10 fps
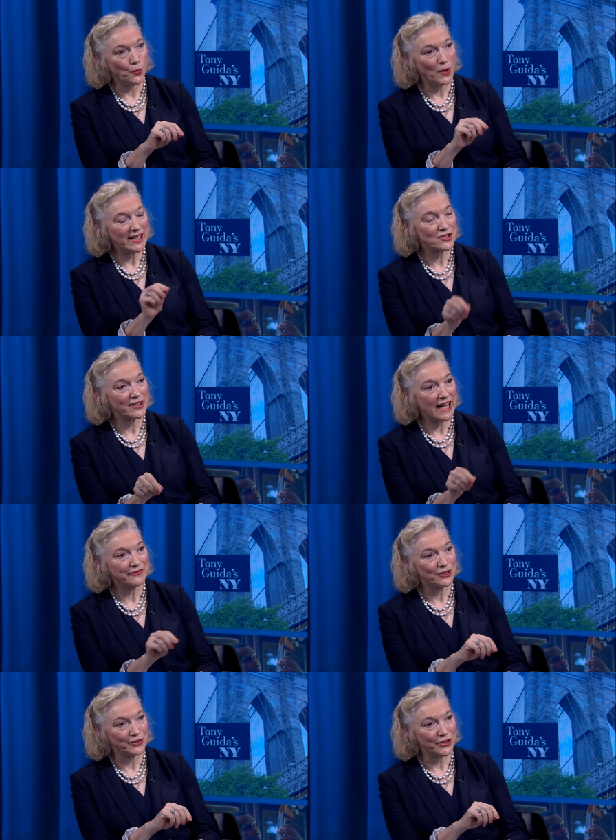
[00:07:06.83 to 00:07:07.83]
what you
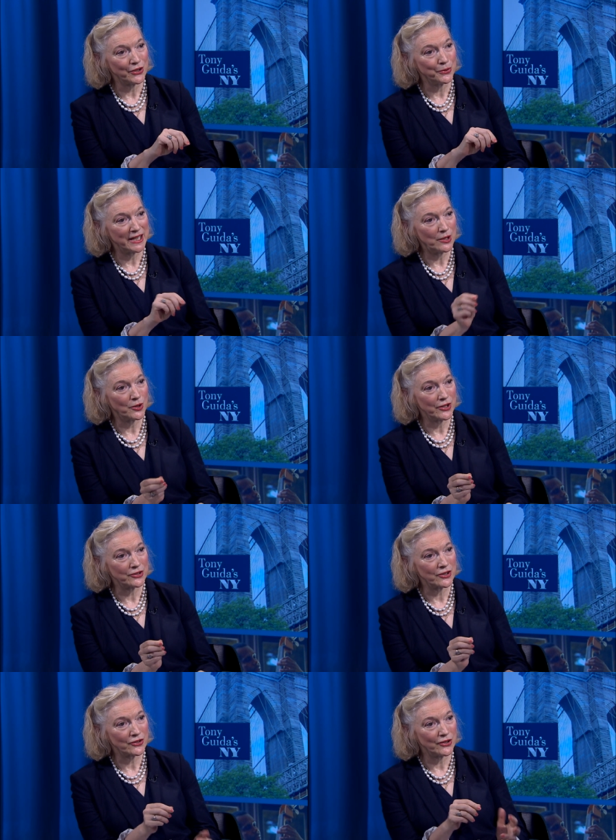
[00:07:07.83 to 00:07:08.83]
have to do in
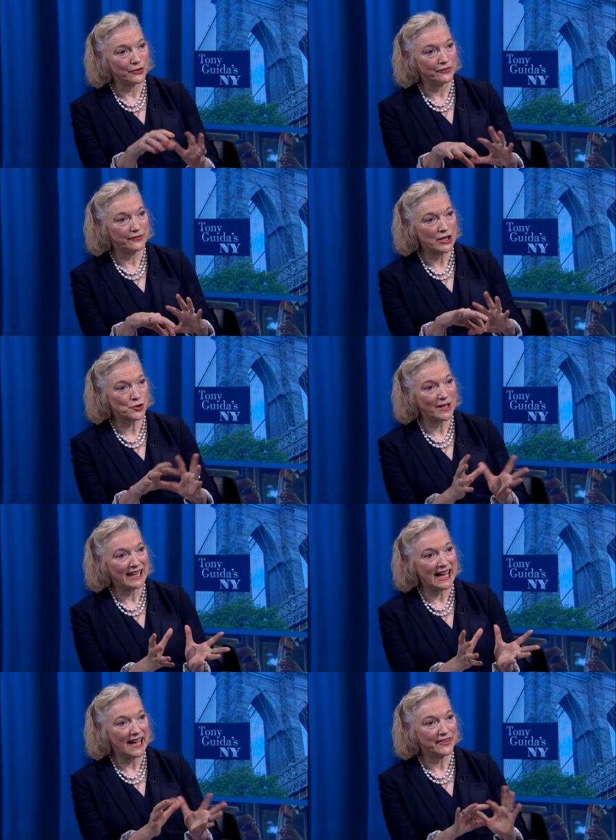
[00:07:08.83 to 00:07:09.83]
order to
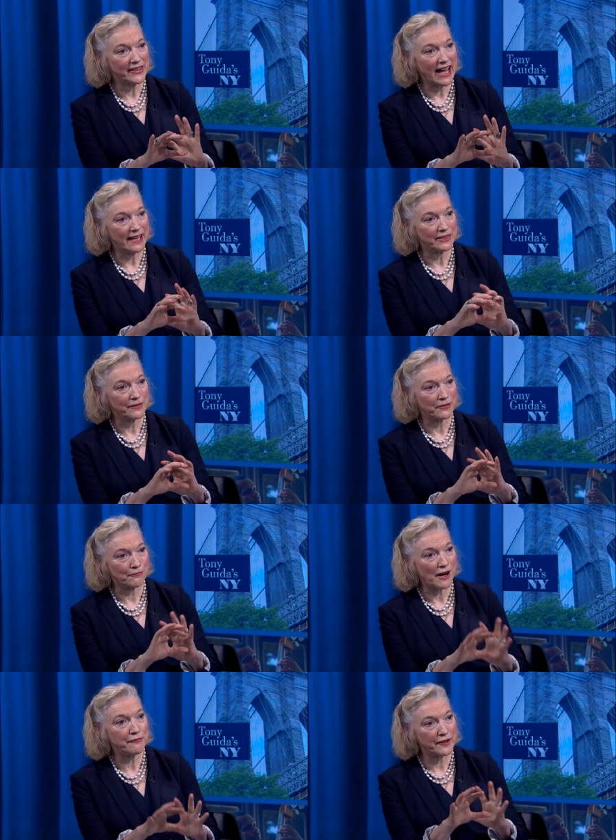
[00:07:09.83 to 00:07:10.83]
visualize at the
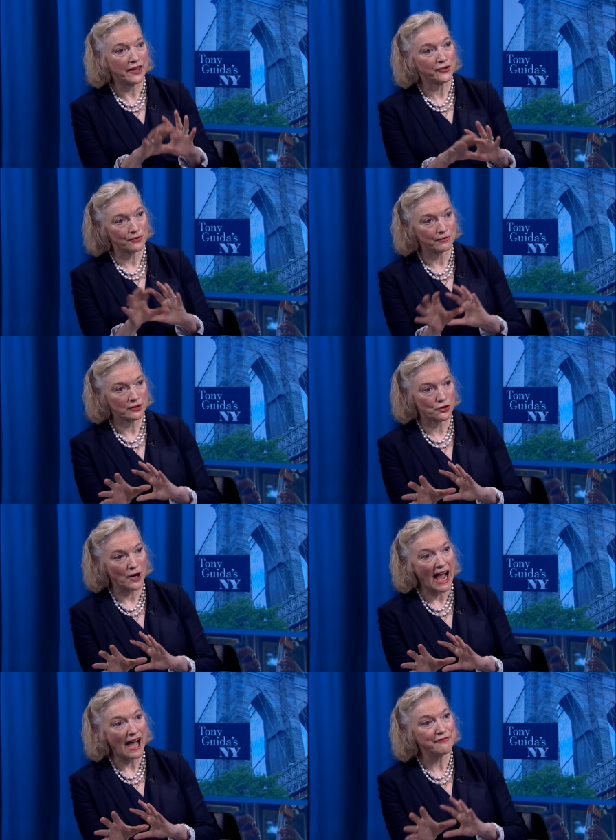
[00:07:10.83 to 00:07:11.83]
roughest
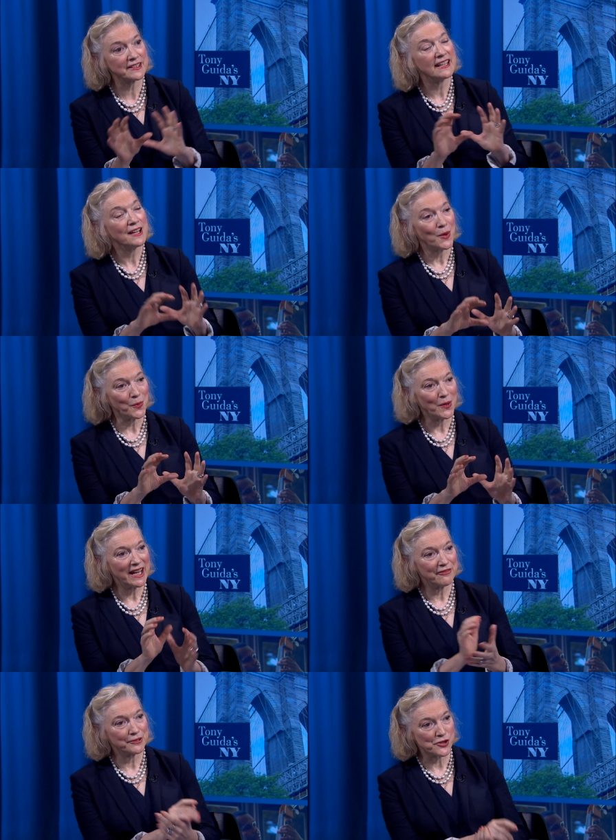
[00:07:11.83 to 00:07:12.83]
draft
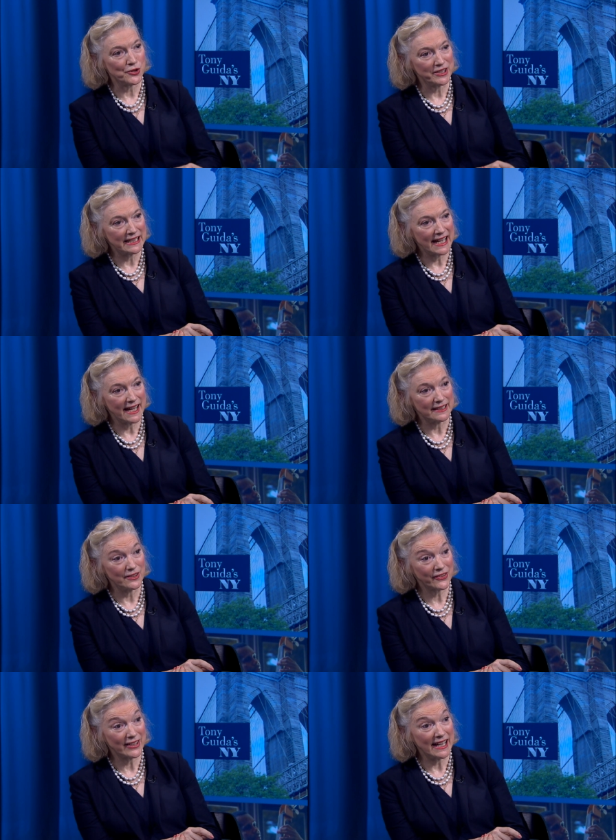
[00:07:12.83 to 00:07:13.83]
what a foreshortened head looks